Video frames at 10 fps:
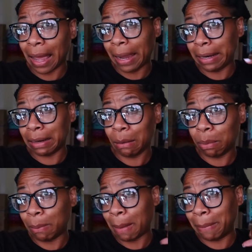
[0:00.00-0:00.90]
ate a couple
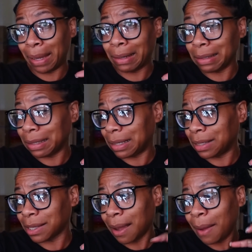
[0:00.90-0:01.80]
of my mint
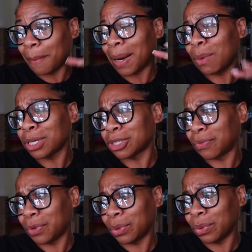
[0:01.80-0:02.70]
cookies, but I want some
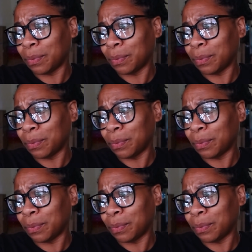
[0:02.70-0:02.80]
food